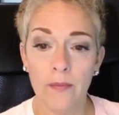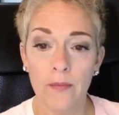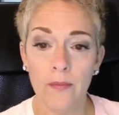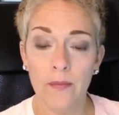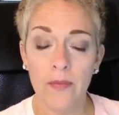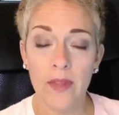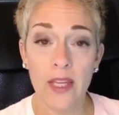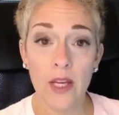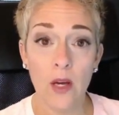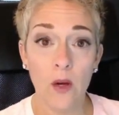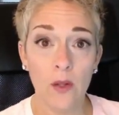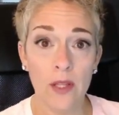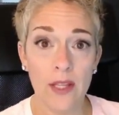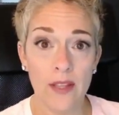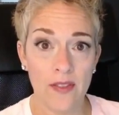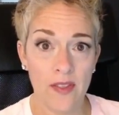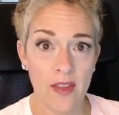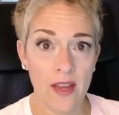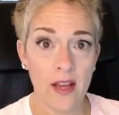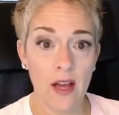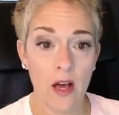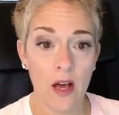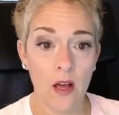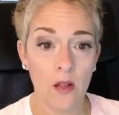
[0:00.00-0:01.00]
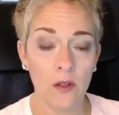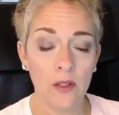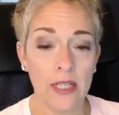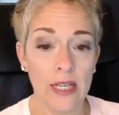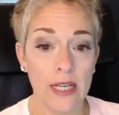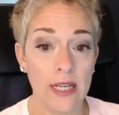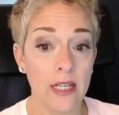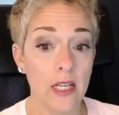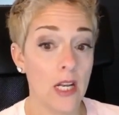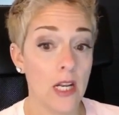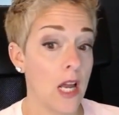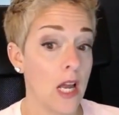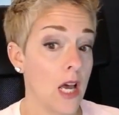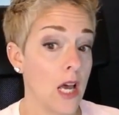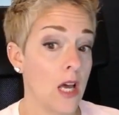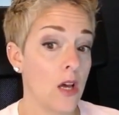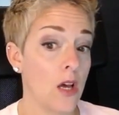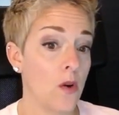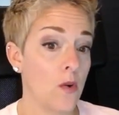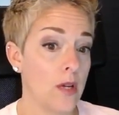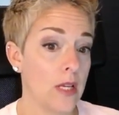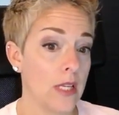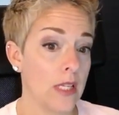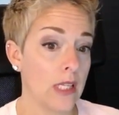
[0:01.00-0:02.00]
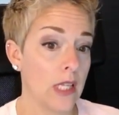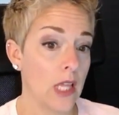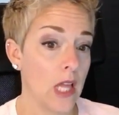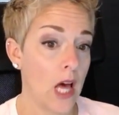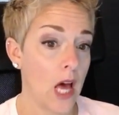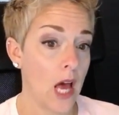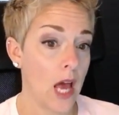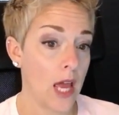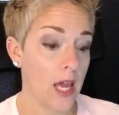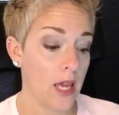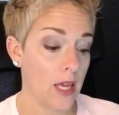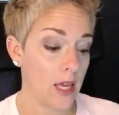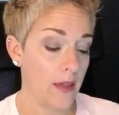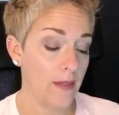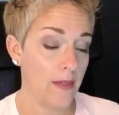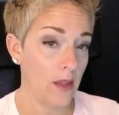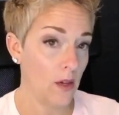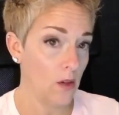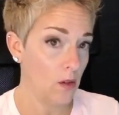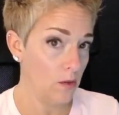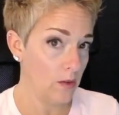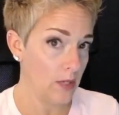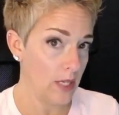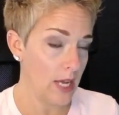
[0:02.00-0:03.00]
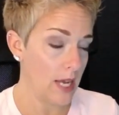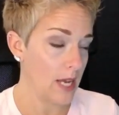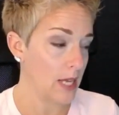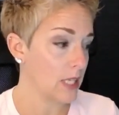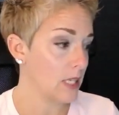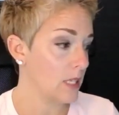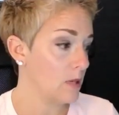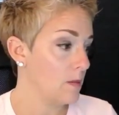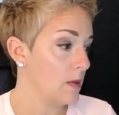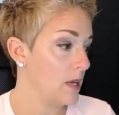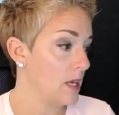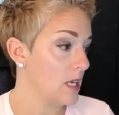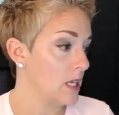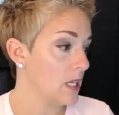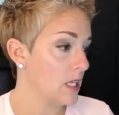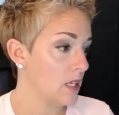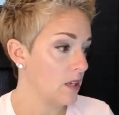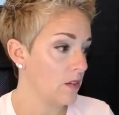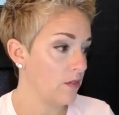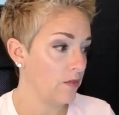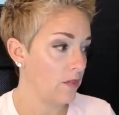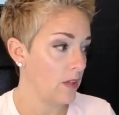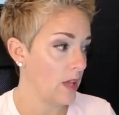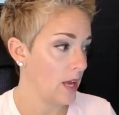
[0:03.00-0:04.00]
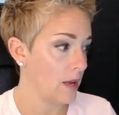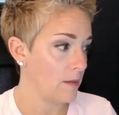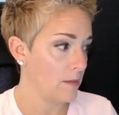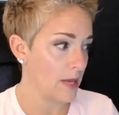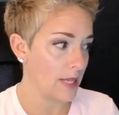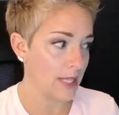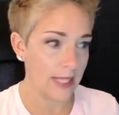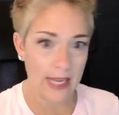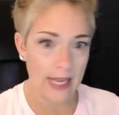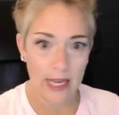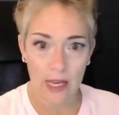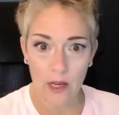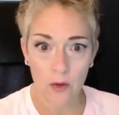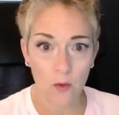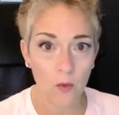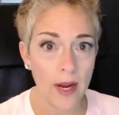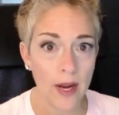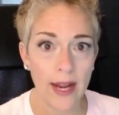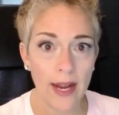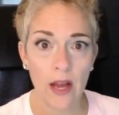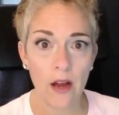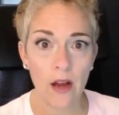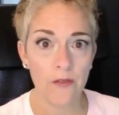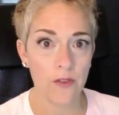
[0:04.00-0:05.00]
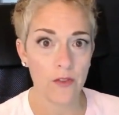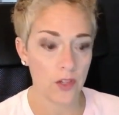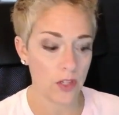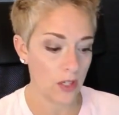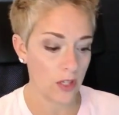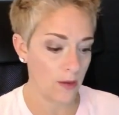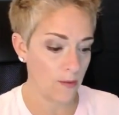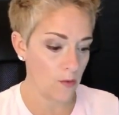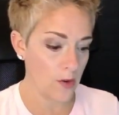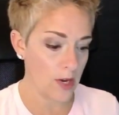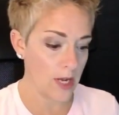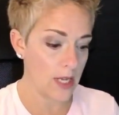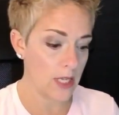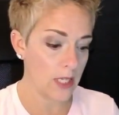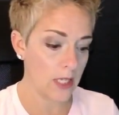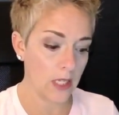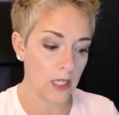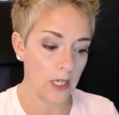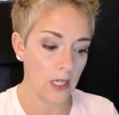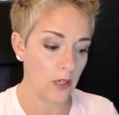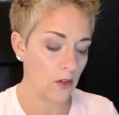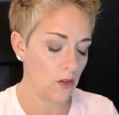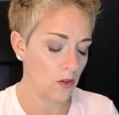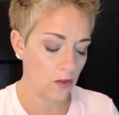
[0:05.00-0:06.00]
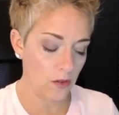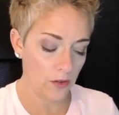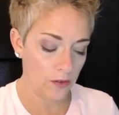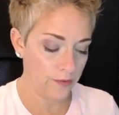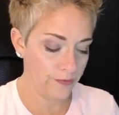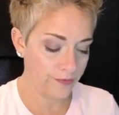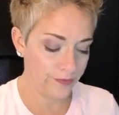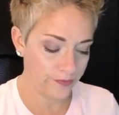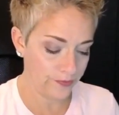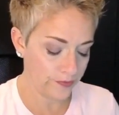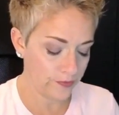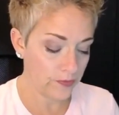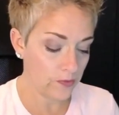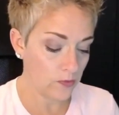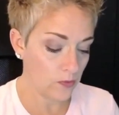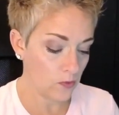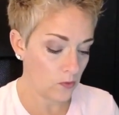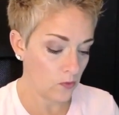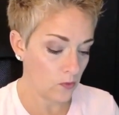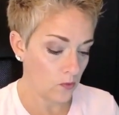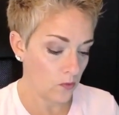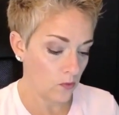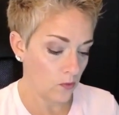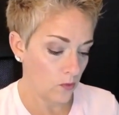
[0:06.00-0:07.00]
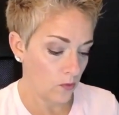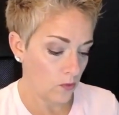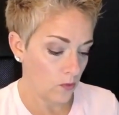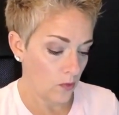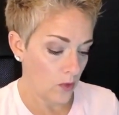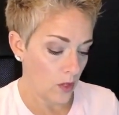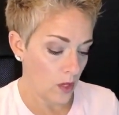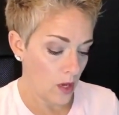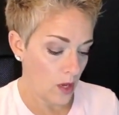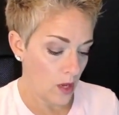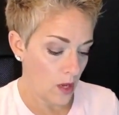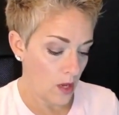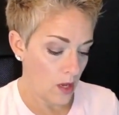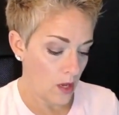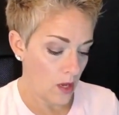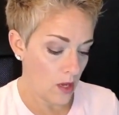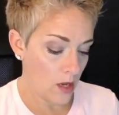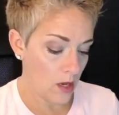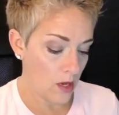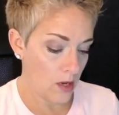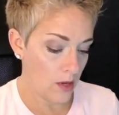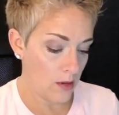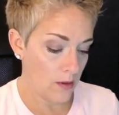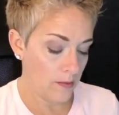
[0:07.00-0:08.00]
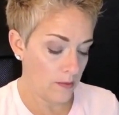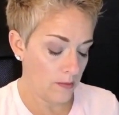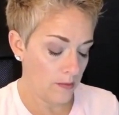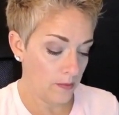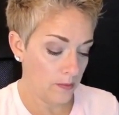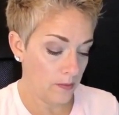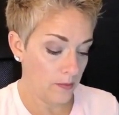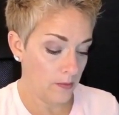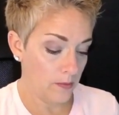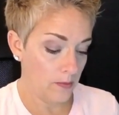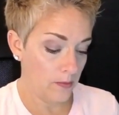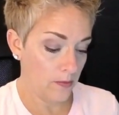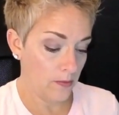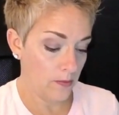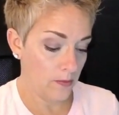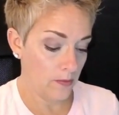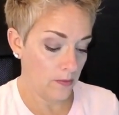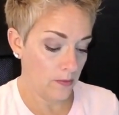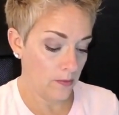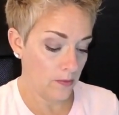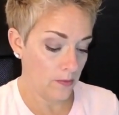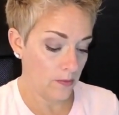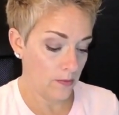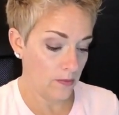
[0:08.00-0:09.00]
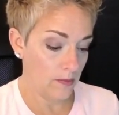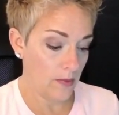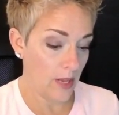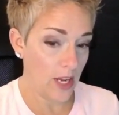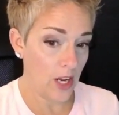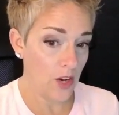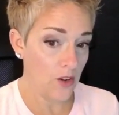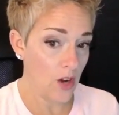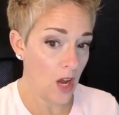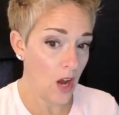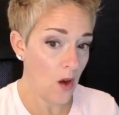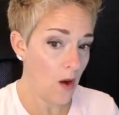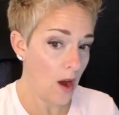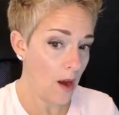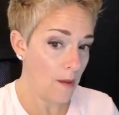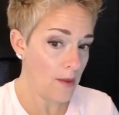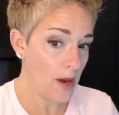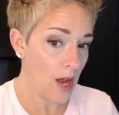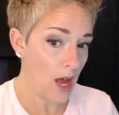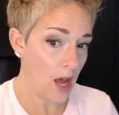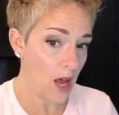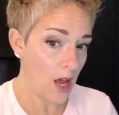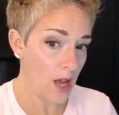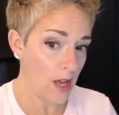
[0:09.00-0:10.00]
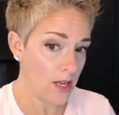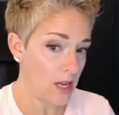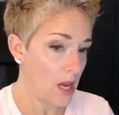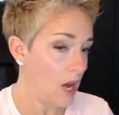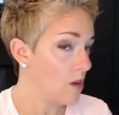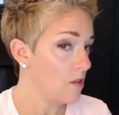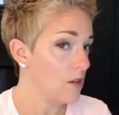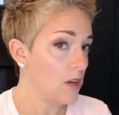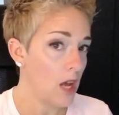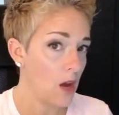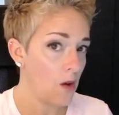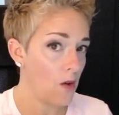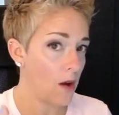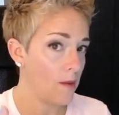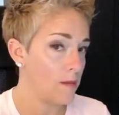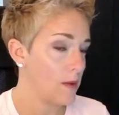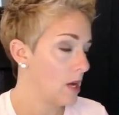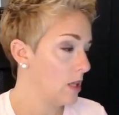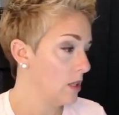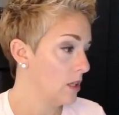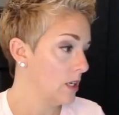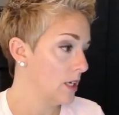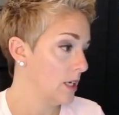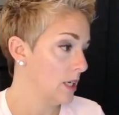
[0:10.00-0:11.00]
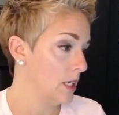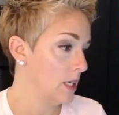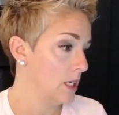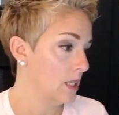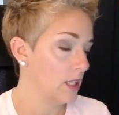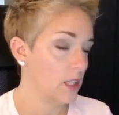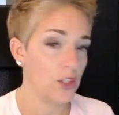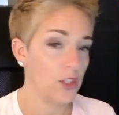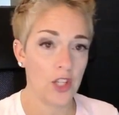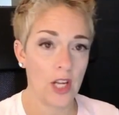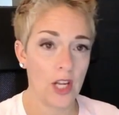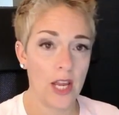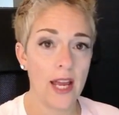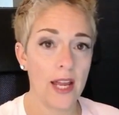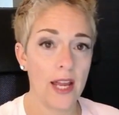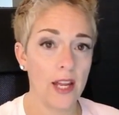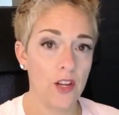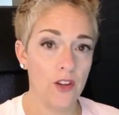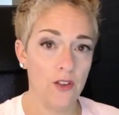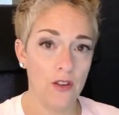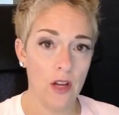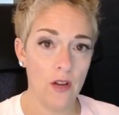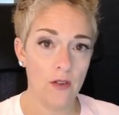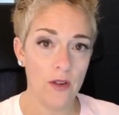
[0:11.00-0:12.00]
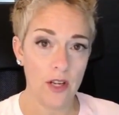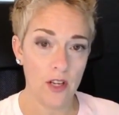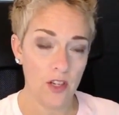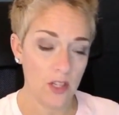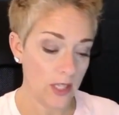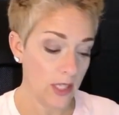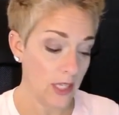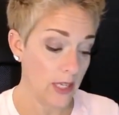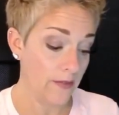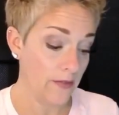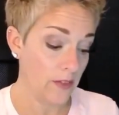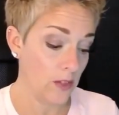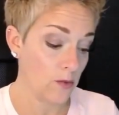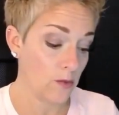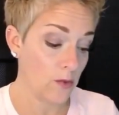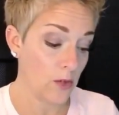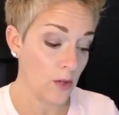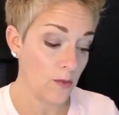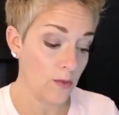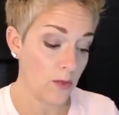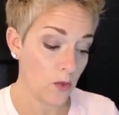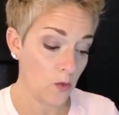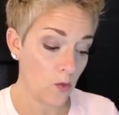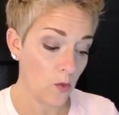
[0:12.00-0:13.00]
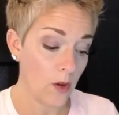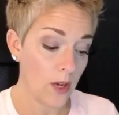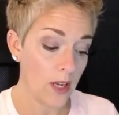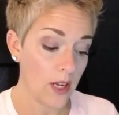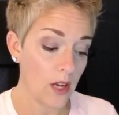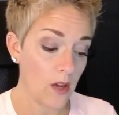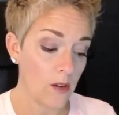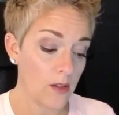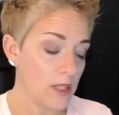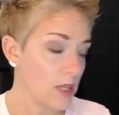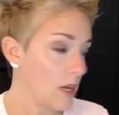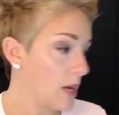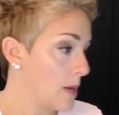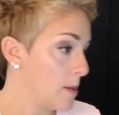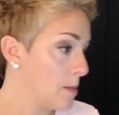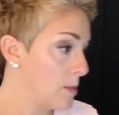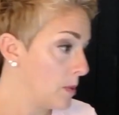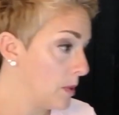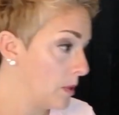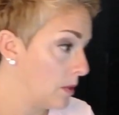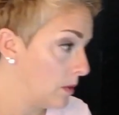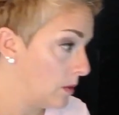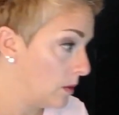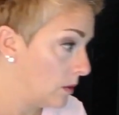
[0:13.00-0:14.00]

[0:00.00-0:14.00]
The only thing I'll need to know is like, and they'll text me as if like my sound went out for some reason or. Now, you know I'm not, y'all know I'm not looking at the chat, and you know he just left the room. So, what are y'all typing?